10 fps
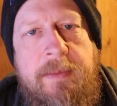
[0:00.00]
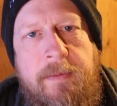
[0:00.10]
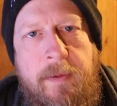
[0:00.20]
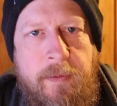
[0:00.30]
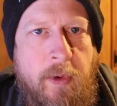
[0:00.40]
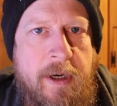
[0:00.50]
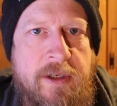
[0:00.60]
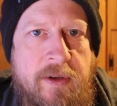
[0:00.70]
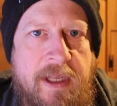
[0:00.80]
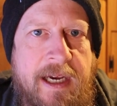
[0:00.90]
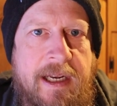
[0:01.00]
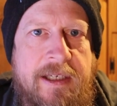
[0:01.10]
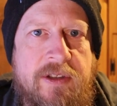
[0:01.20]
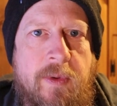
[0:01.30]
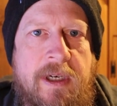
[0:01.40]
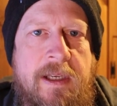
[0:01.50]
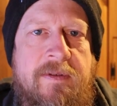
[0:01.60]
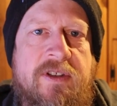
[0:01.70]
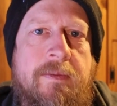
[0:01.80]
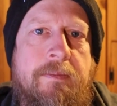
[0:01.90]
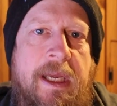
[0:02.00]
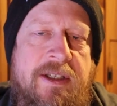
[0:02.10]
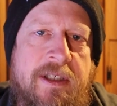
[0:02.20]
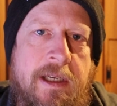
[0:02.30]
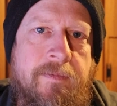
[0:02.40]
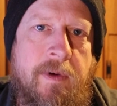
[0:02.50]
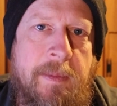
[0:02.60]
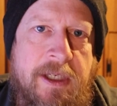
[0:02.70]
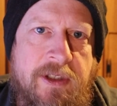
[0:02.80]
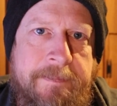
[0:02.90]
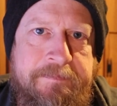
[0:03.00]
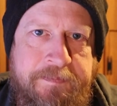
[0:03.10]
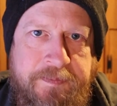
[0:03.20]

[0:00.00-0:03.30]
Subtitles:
but before I do that I just want to give you some basic information.